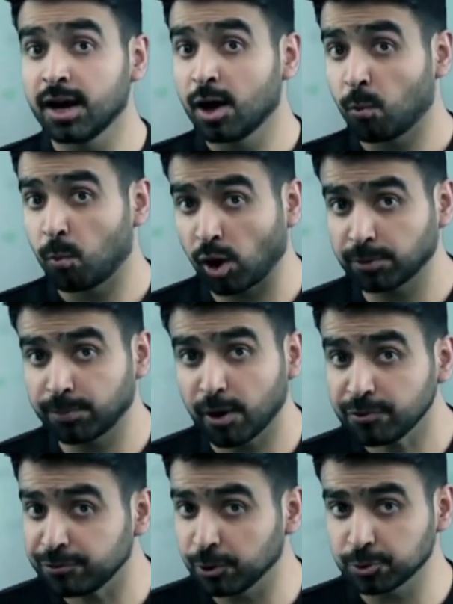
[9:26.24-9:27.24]
What
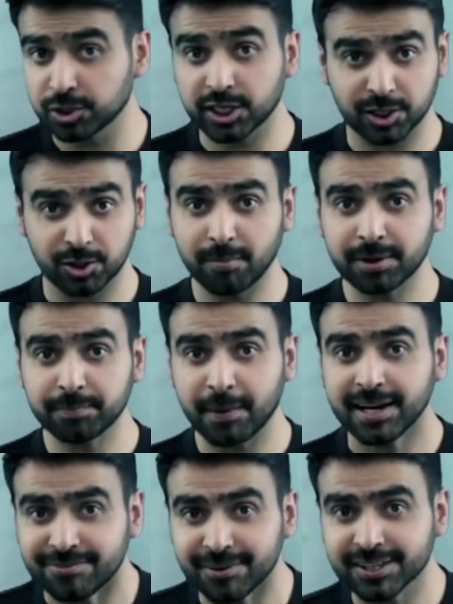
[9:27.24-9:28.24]
about future economic
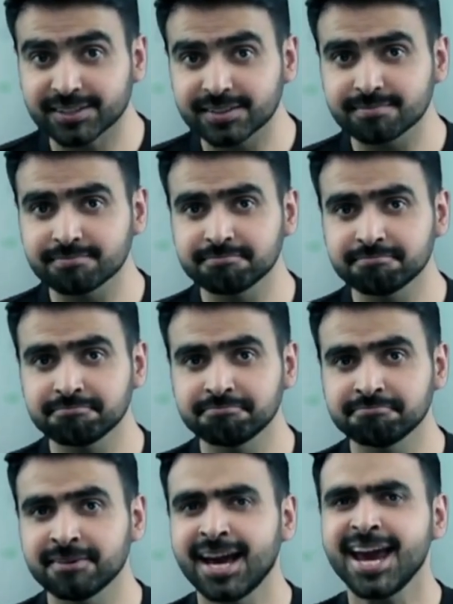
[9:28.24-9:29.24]
benefits?
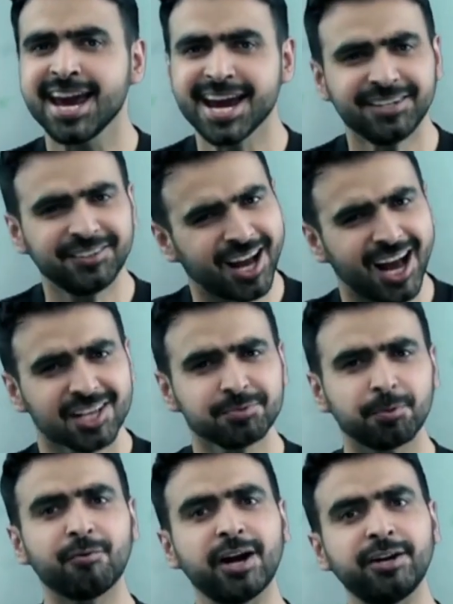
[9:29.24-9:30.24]
It does
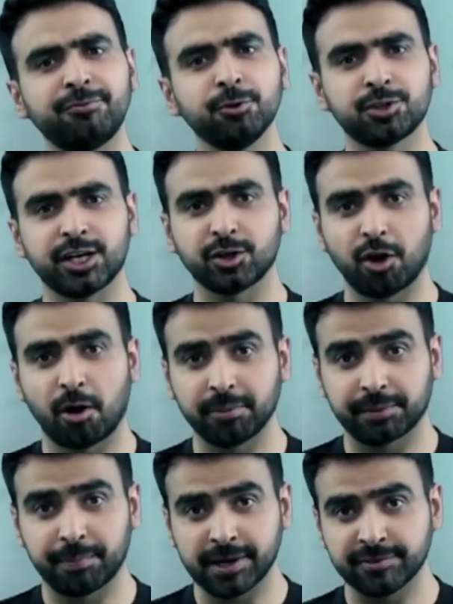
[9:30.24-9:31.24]
provide future
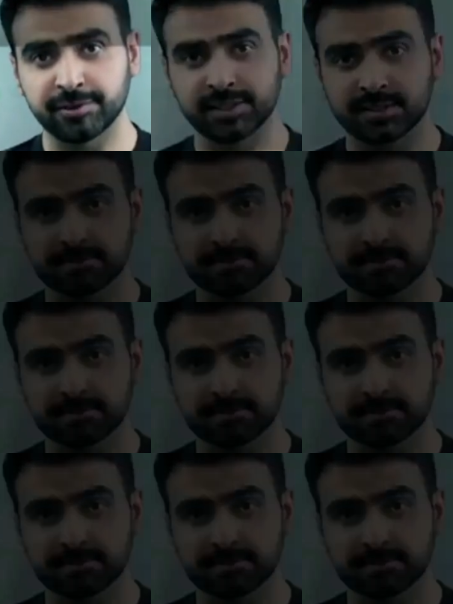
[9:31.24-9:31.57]
economic benefits.